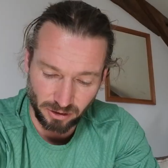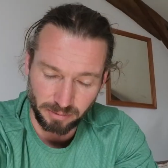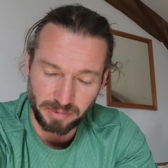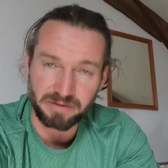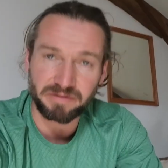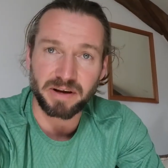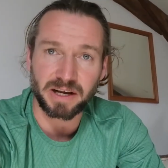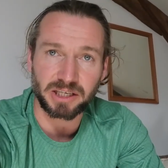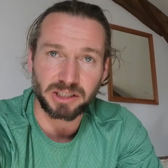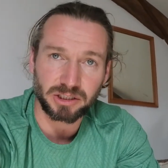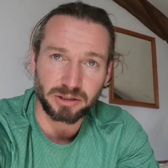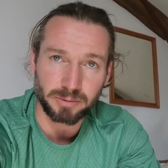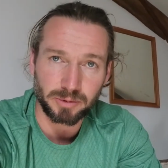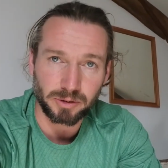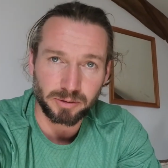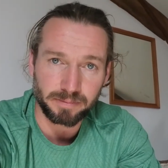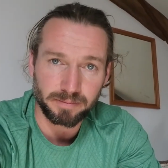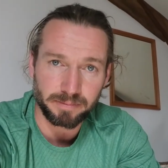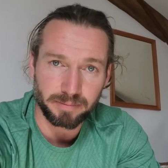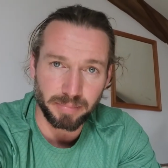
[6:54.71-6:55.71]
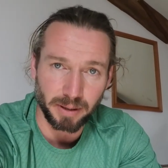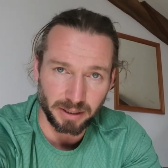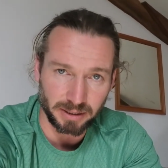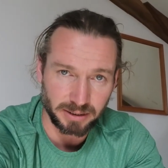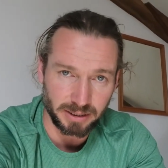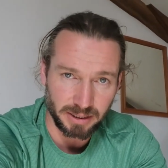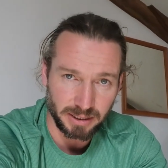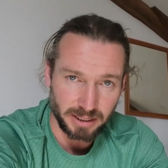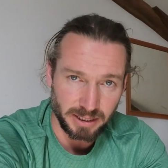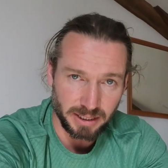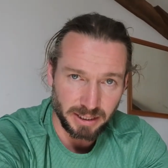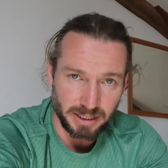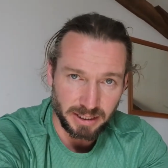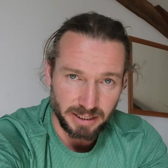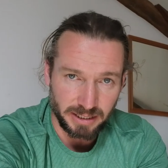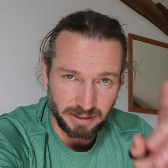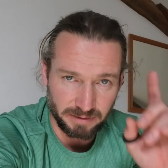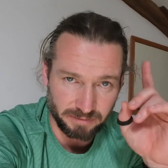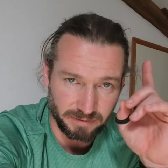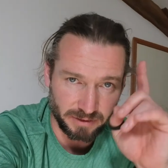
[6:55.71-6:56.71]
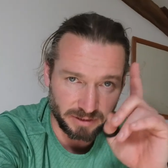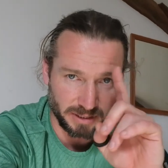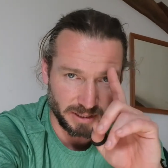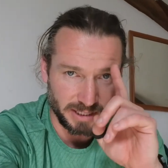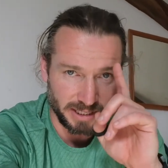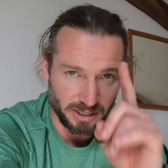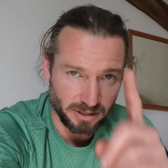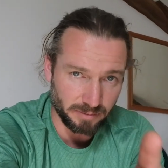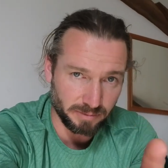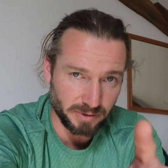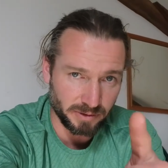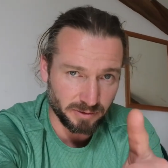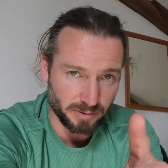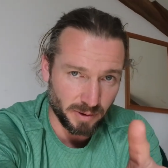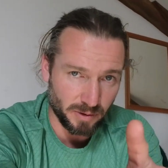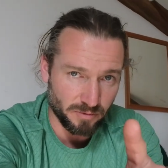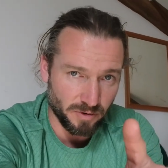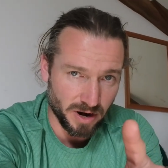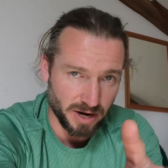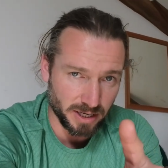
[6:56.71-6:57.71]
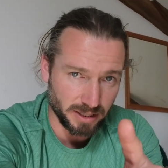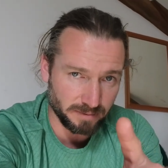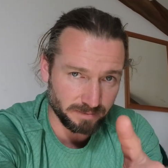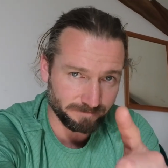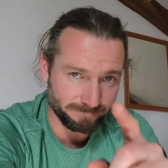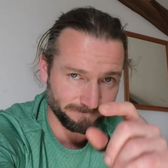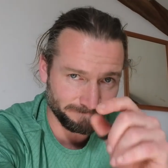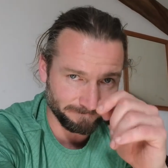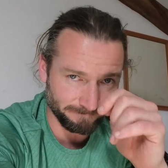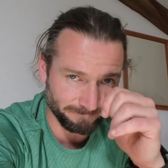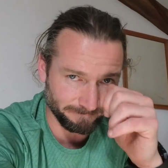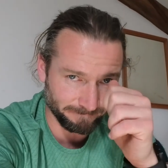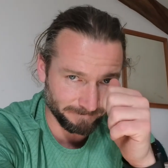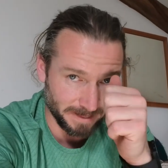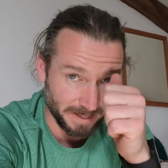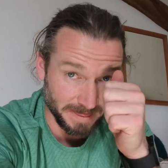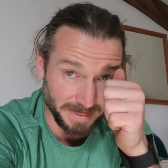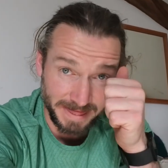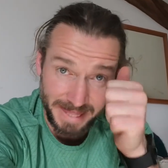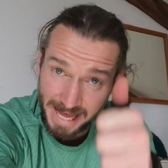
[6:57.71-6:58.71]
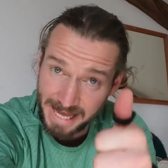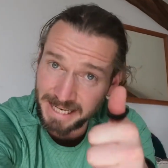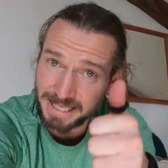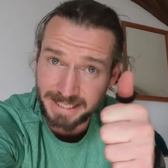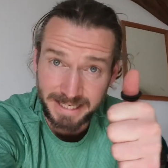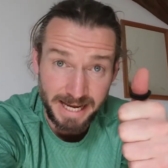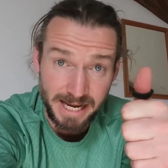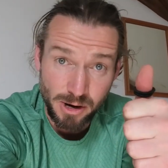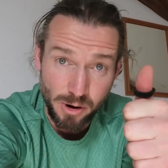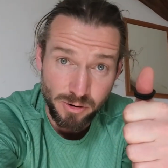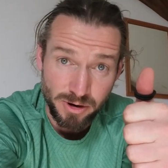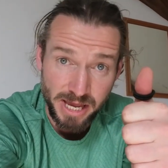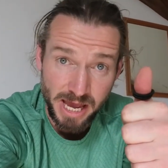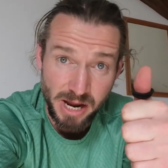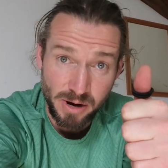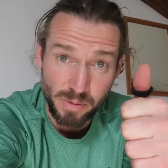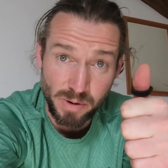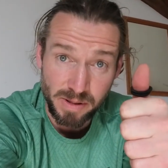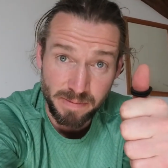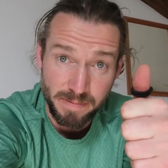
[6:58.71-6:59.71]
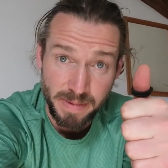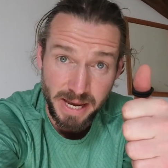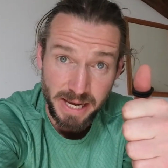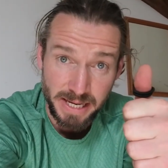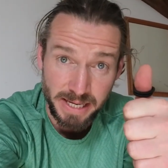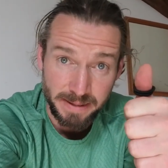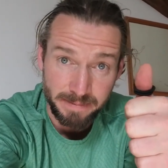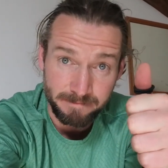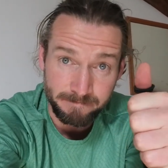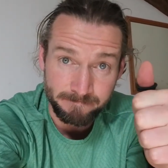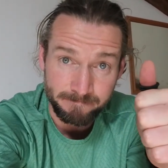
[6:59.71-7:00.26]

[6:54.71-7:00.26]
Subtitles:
not be fashionable, but if it's gonna help me with my running, that is a-okay with me.